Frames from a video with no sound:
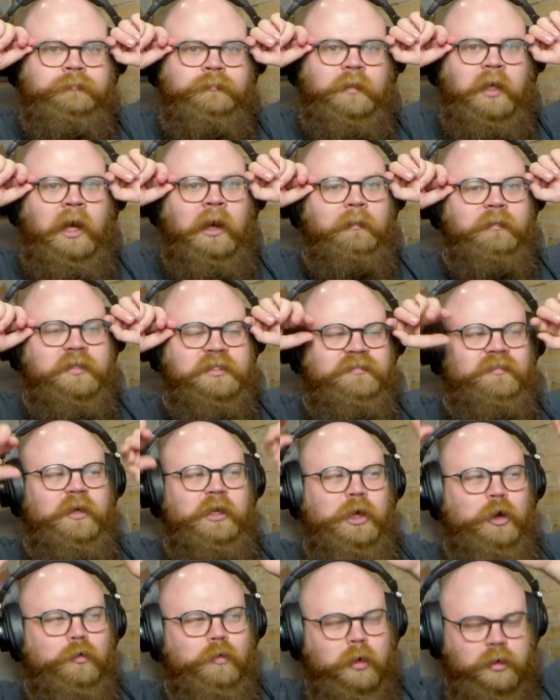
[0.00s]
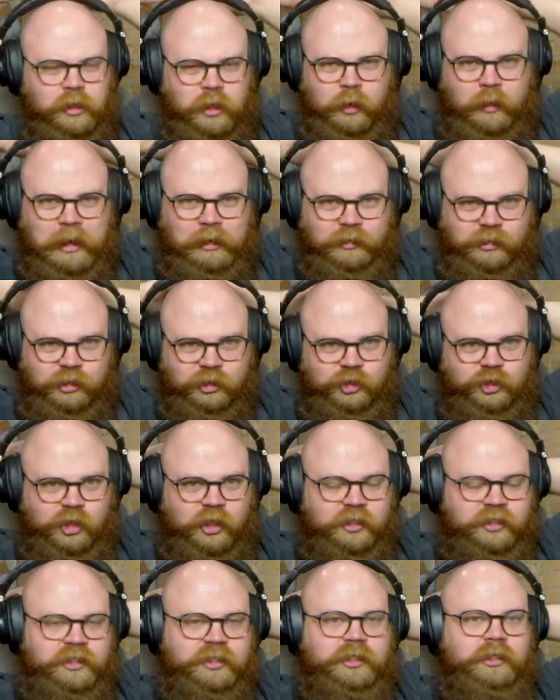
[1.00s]
Um, this video won't go out to
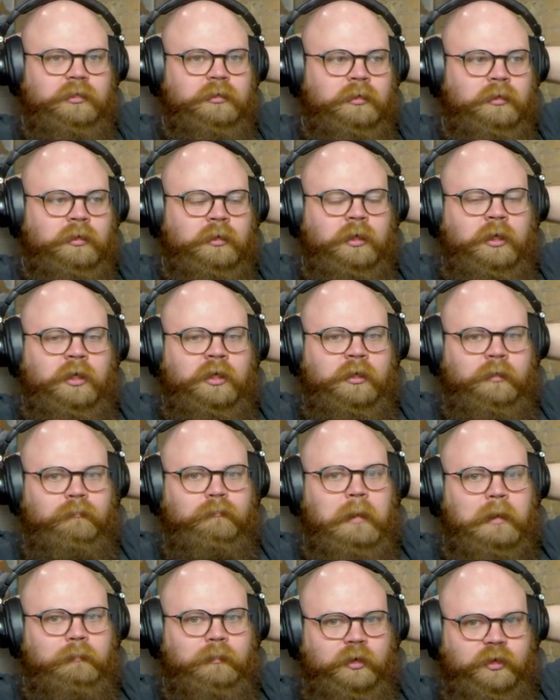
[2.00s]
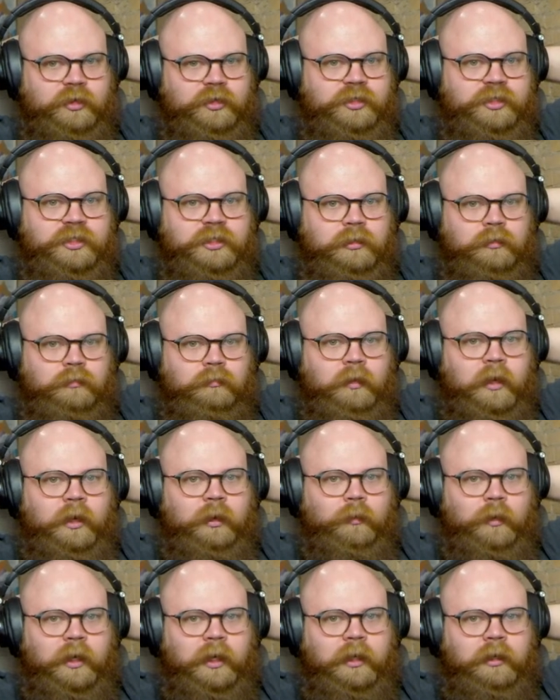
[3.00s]
just members right
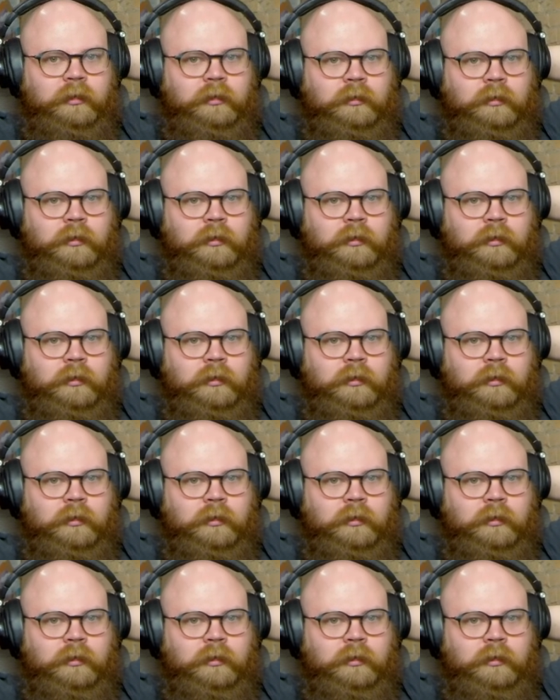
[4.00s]
away.